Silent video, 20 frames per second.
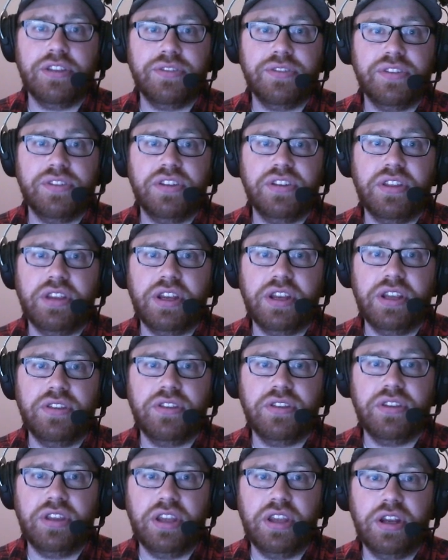
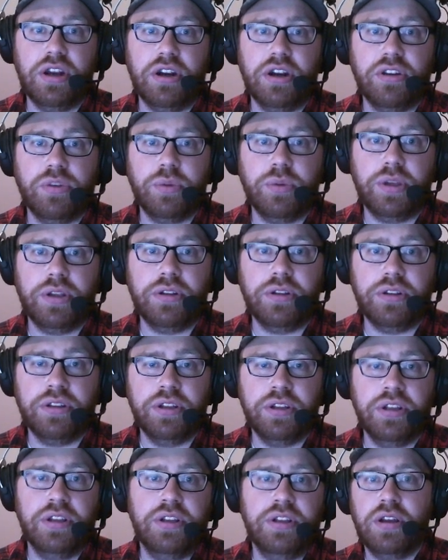facilities in Harsewinkel.
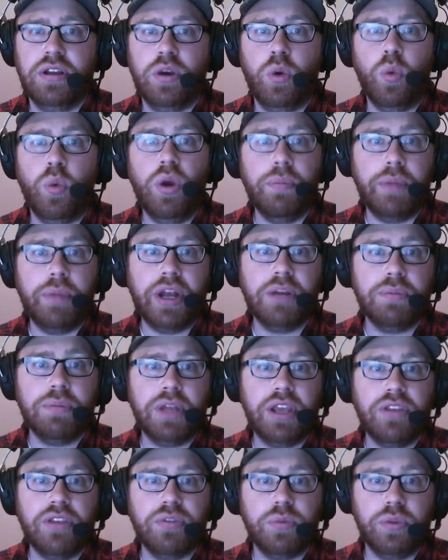What better
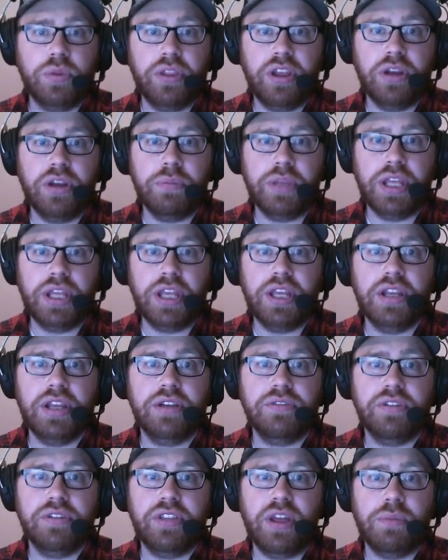place would there be
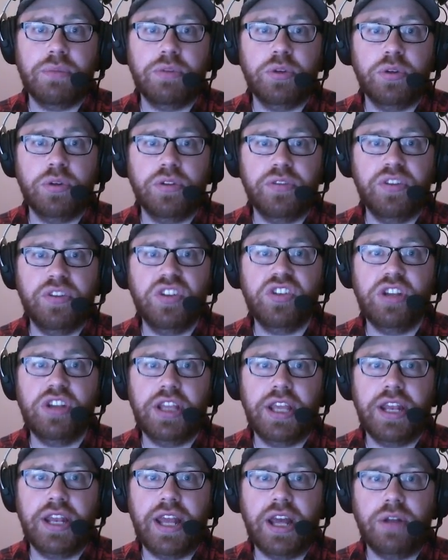for them to officially
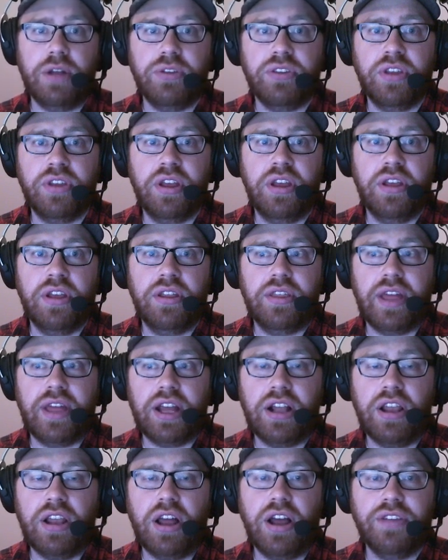announce that
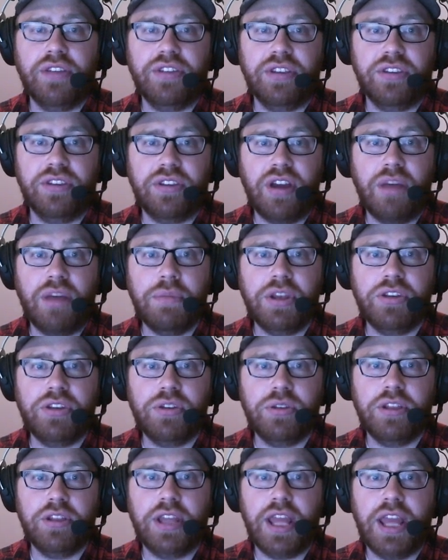CLAAS is coming to
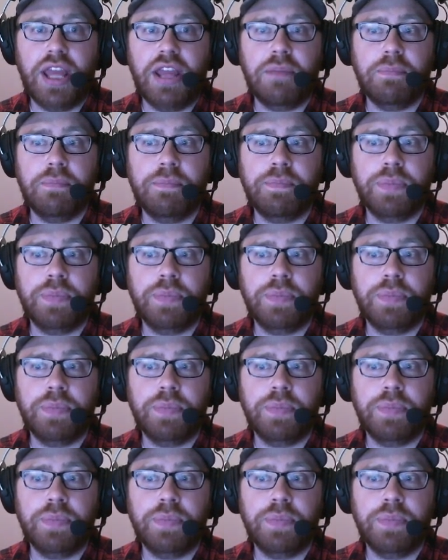the game,